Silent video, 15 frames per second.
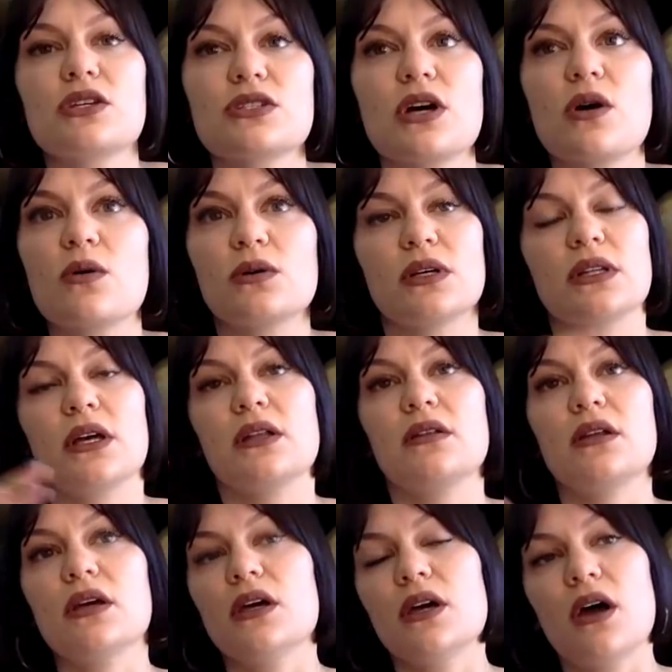years old, and
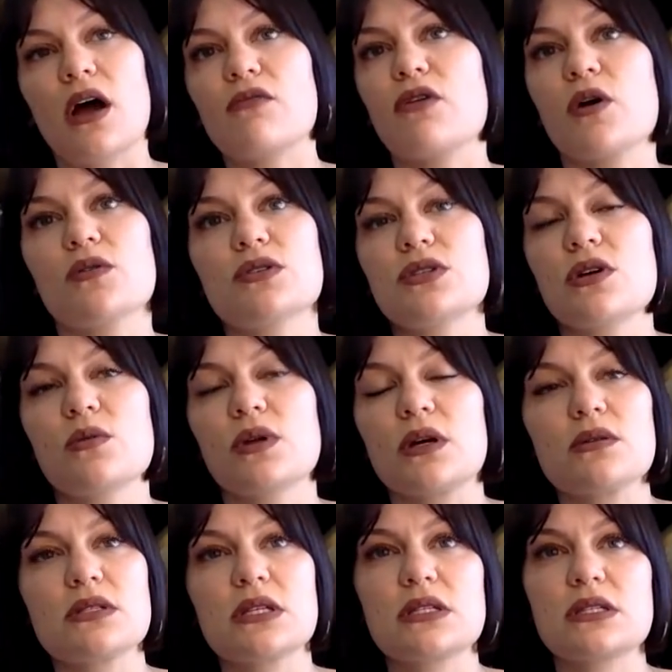then I wrote the song when I
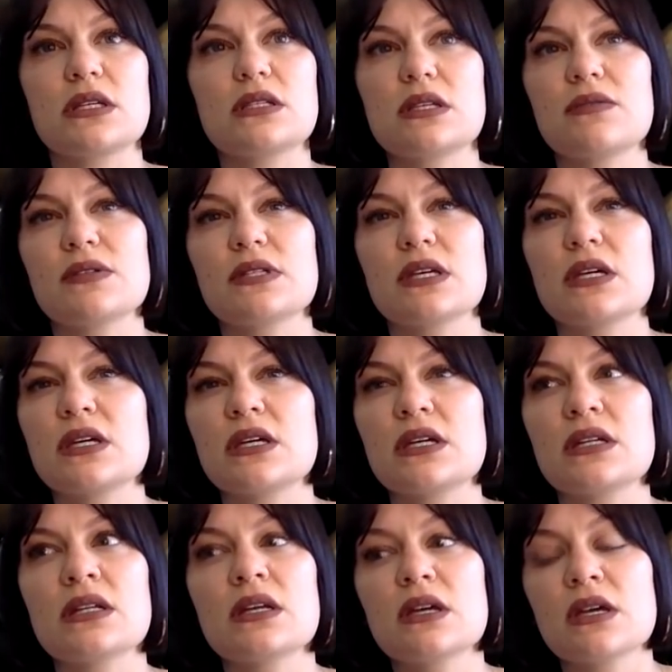was 16,
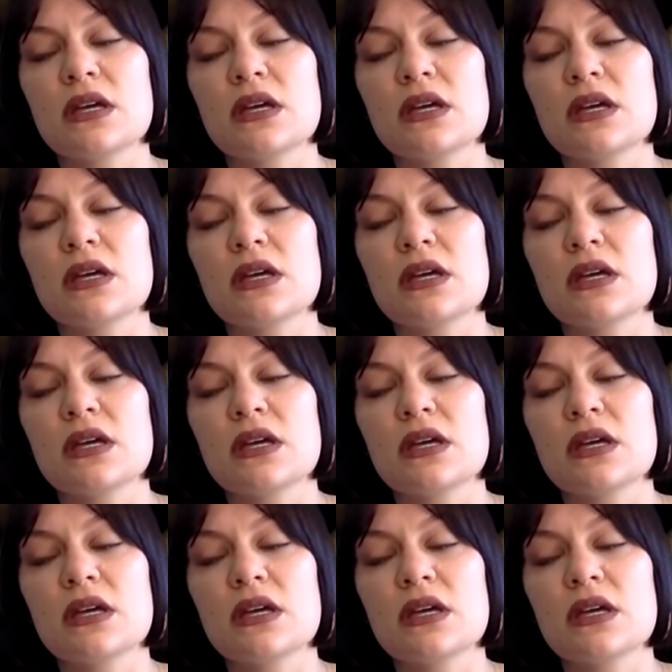17,